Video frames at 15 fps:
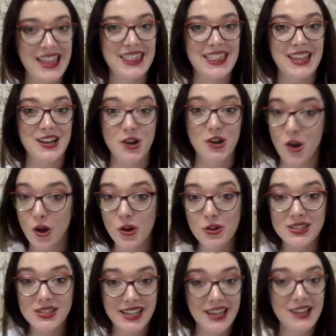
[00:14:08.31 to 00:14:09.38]
then
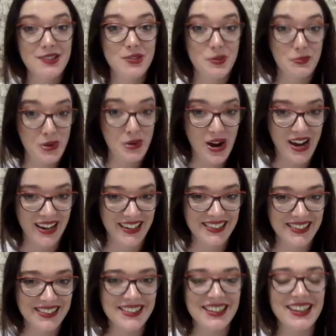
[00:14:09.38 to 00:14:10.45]
not saying the
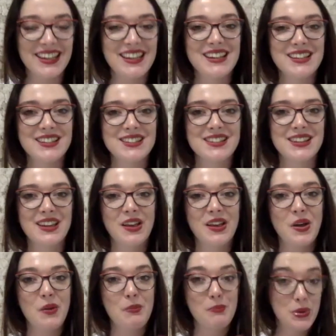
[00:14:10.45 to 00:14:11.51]
price is
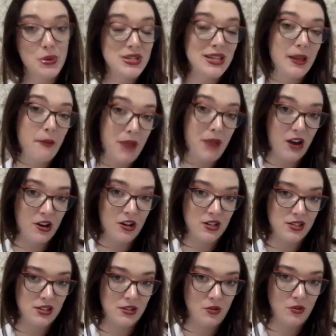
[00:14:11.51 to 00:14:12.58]
putting barriers
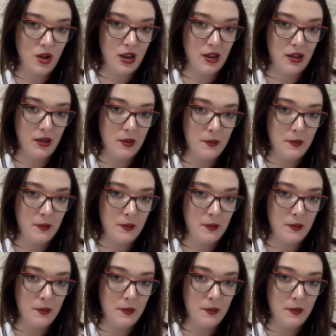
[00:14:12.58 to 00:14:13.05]
in your way.